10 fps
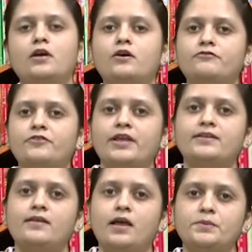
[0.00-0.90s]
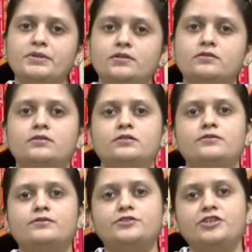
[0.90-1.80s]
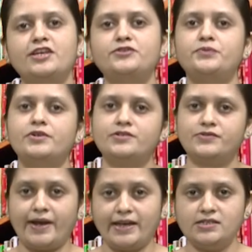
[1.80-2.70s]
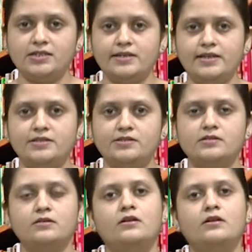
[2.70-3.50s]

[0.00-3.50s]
For example, Shakespeare's writing desk,